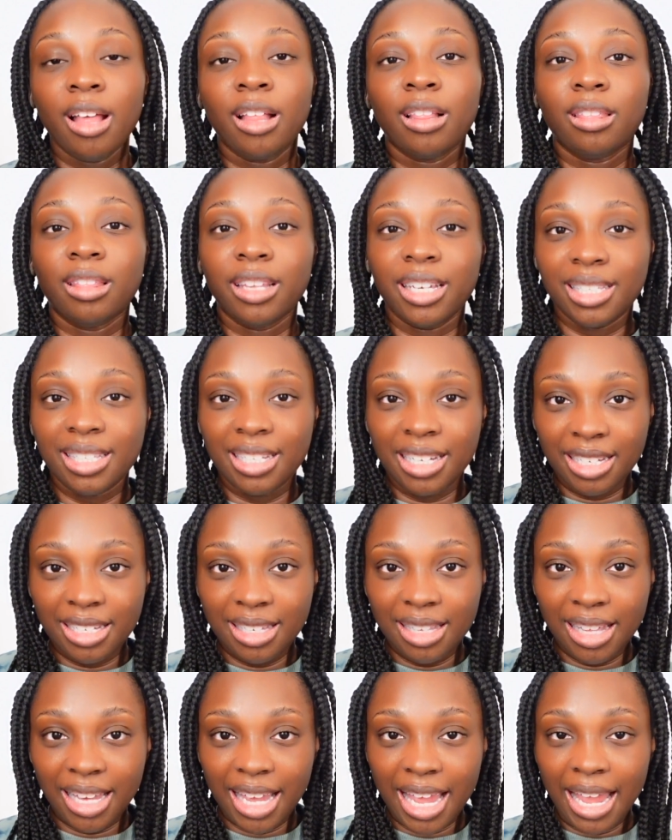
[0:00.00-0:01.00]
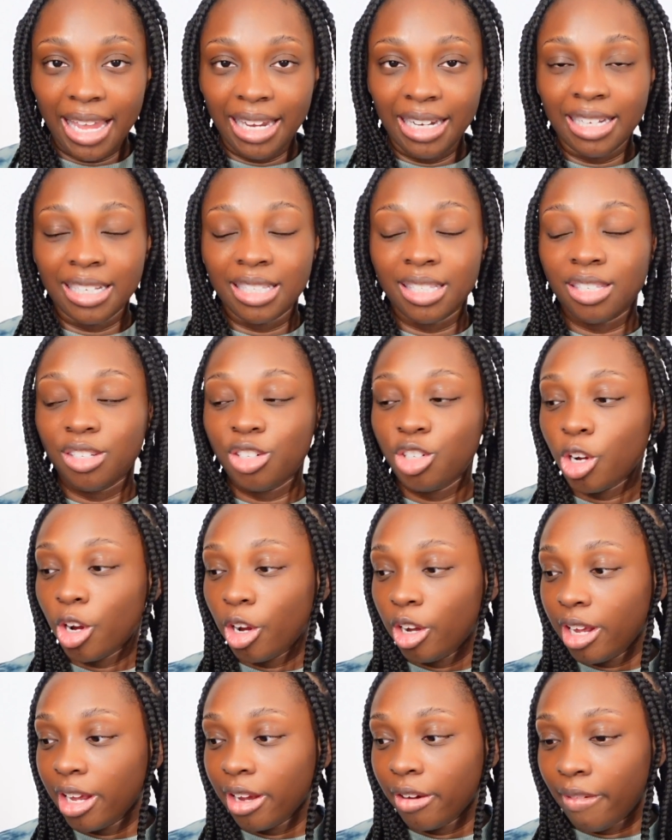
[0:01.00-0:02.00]
listening to the cadence,
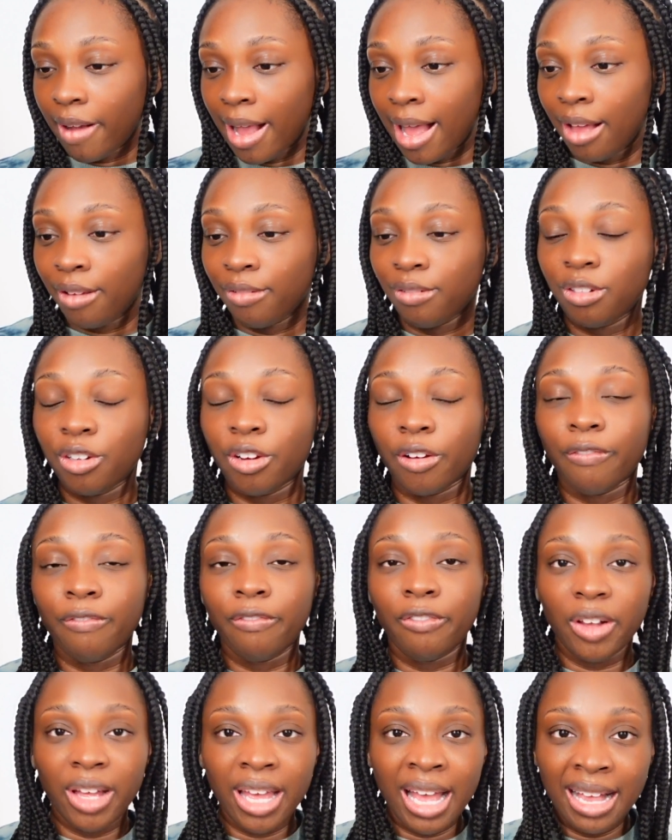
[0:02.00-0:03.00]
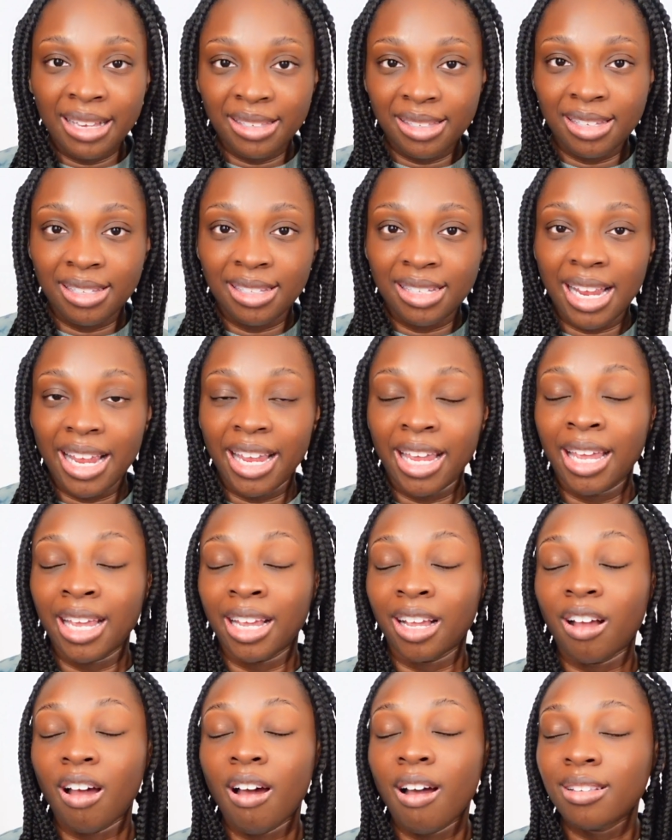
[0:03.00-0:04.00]
turning around. Your foot has to stay
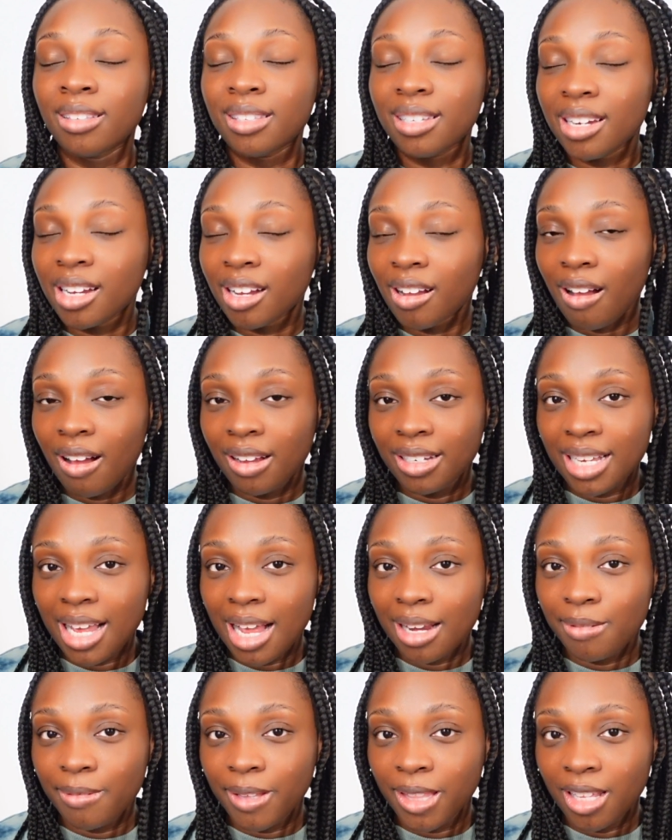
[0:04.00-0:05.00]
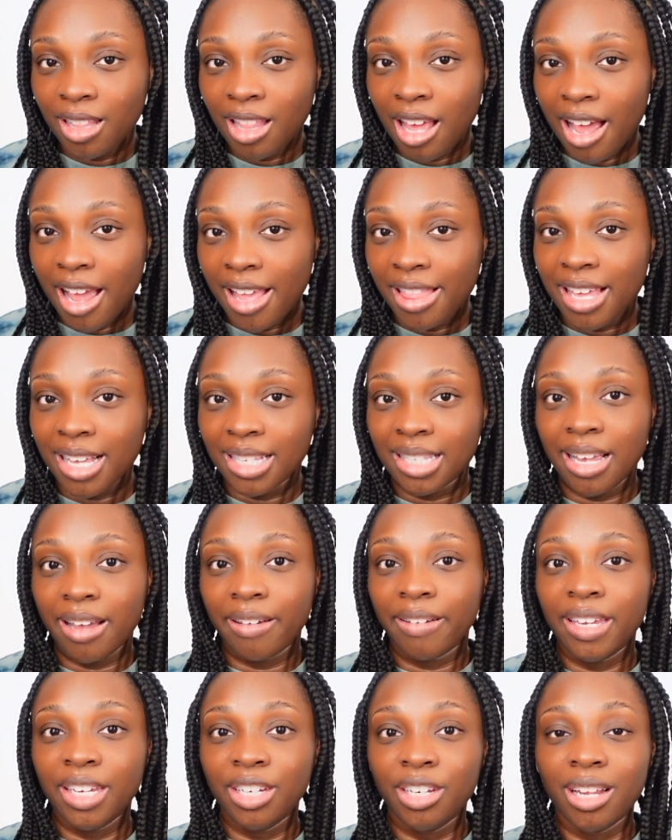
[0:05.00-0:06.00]
in constant contact with the line. That's how
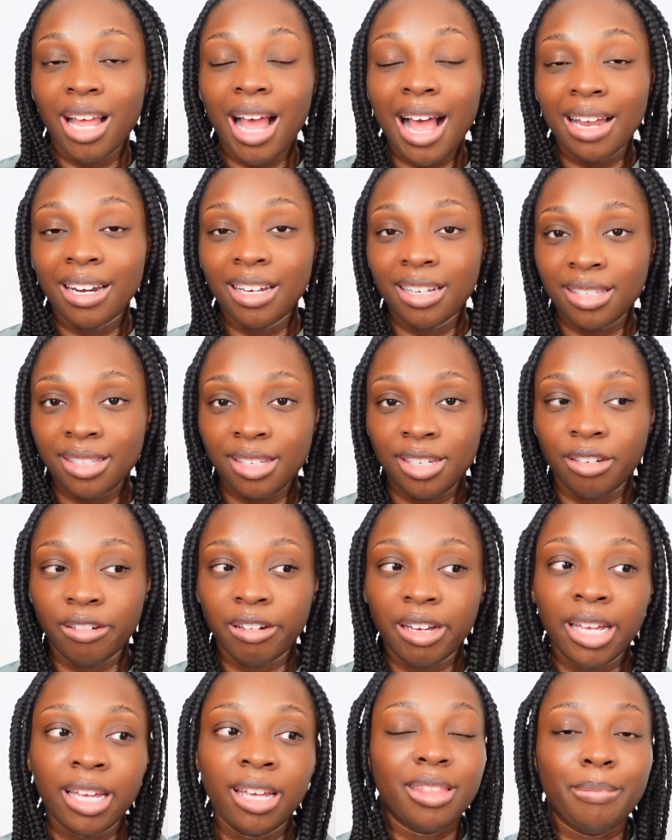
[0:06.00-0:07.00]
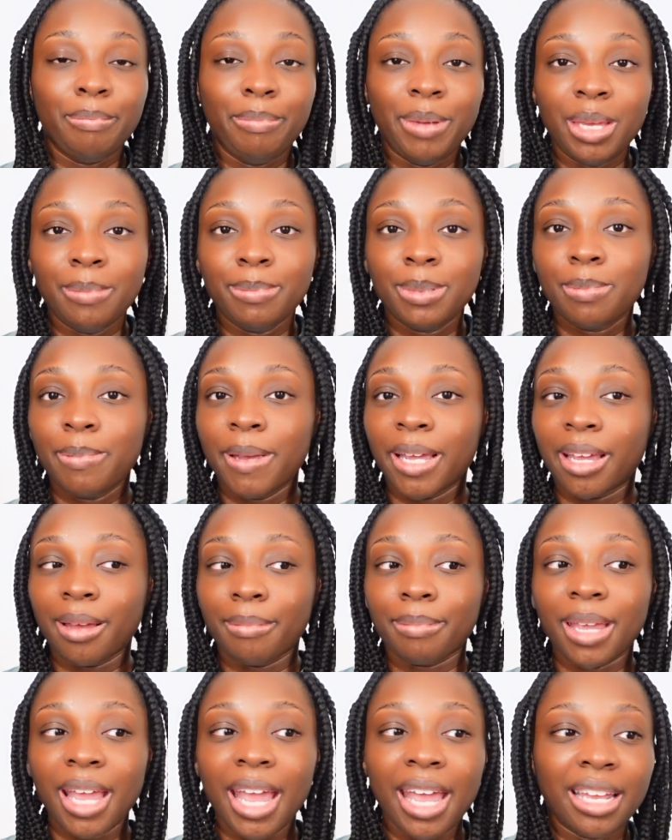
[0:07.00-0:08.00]
he had us do it. The beeps pick
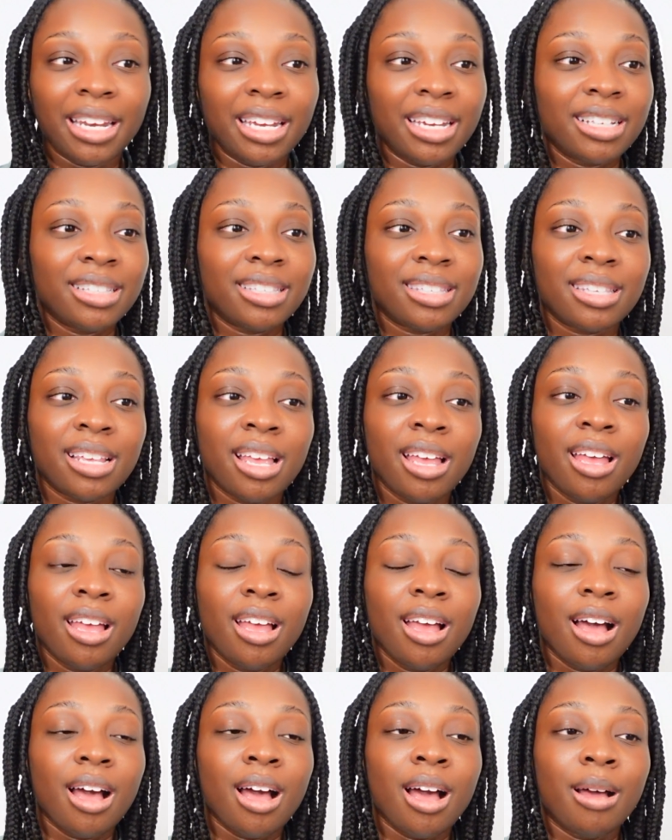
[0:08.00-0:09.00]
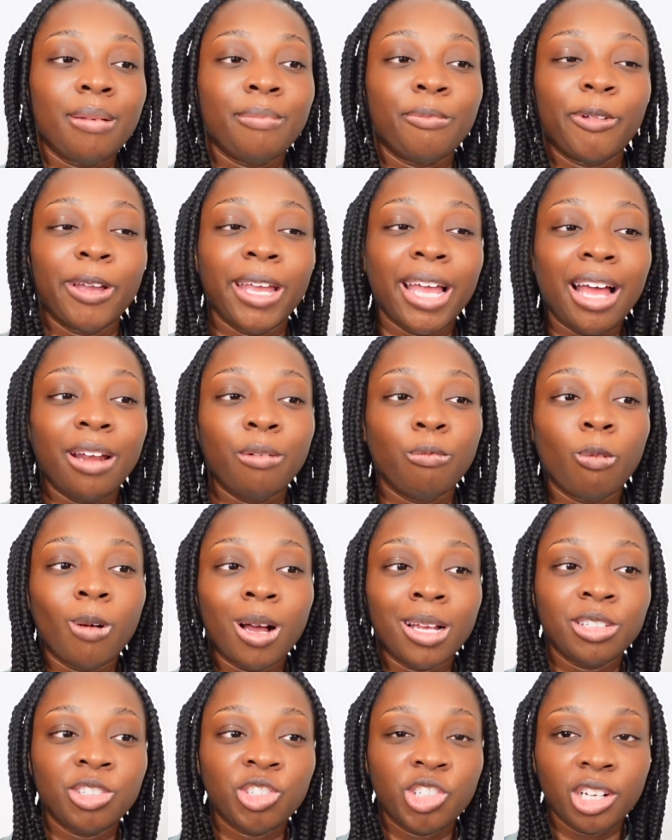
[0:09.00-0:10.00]
up cadence. We had
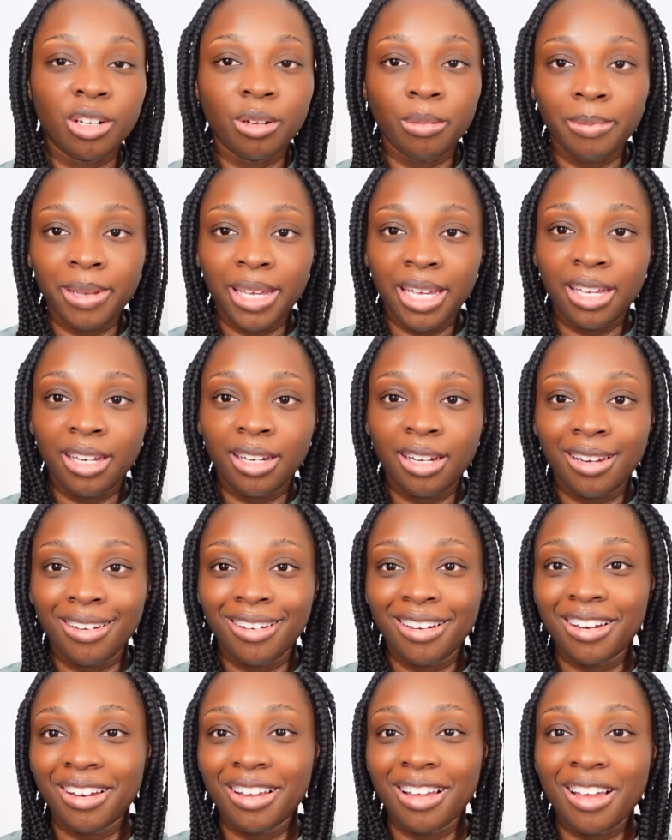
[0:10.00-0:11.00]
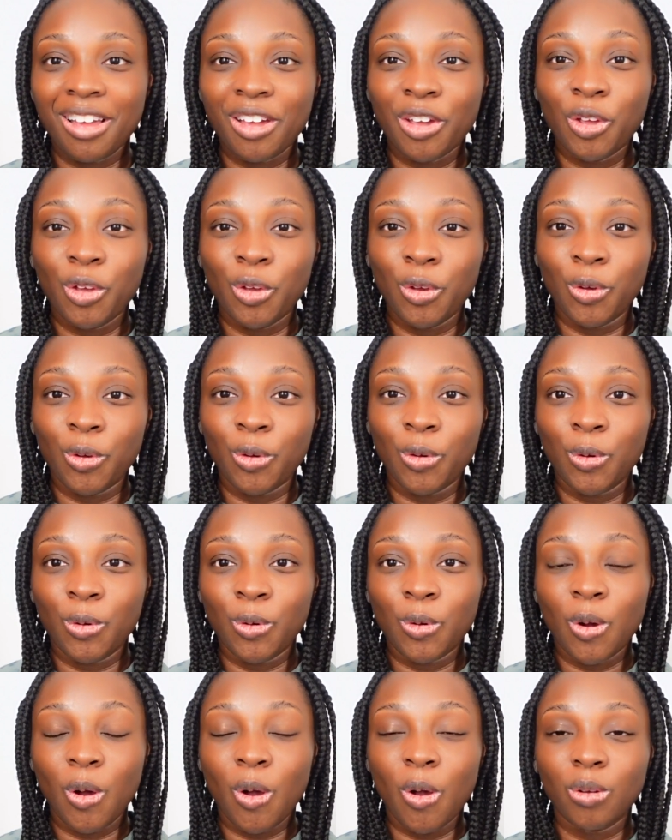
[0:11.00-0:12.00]
one gentleman
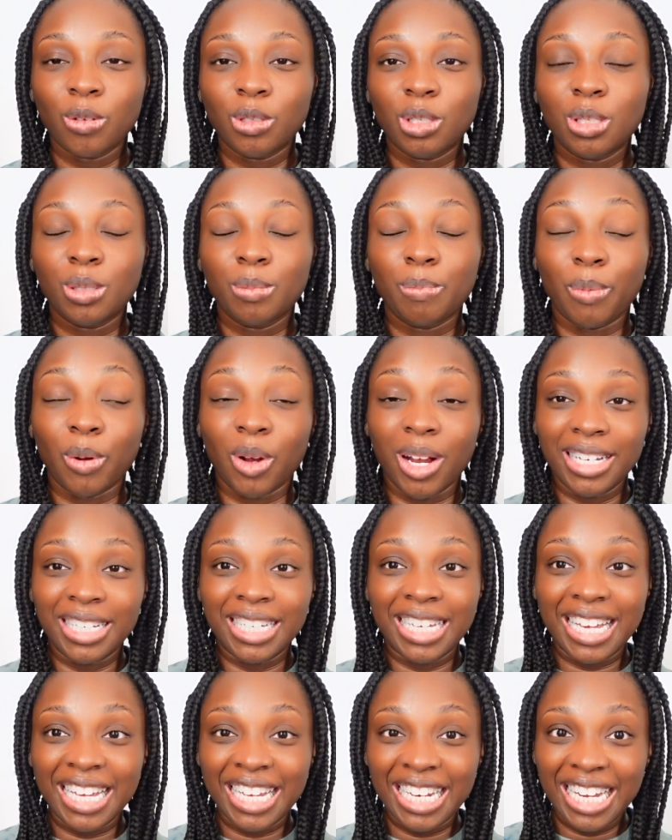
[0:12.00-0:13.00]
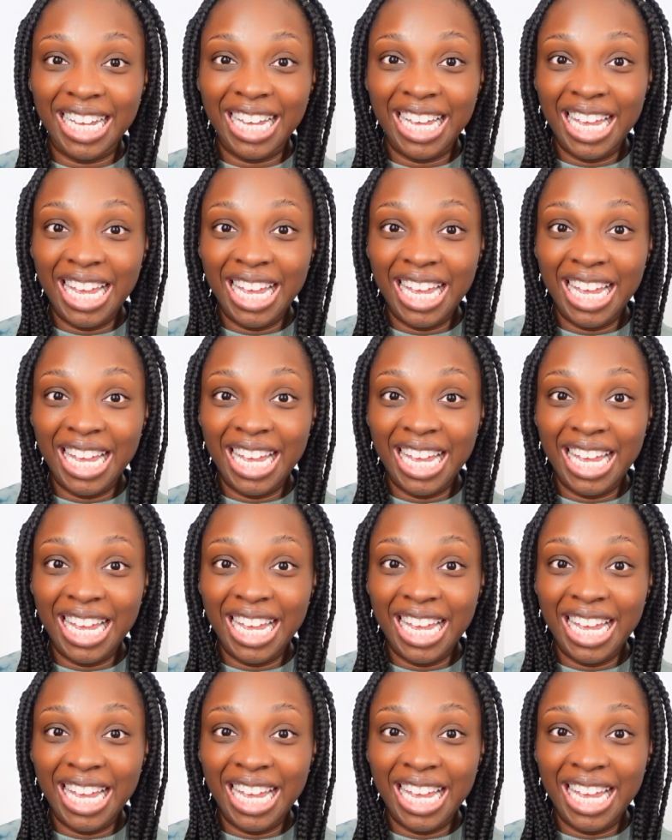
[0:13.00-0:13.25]
who sprinted,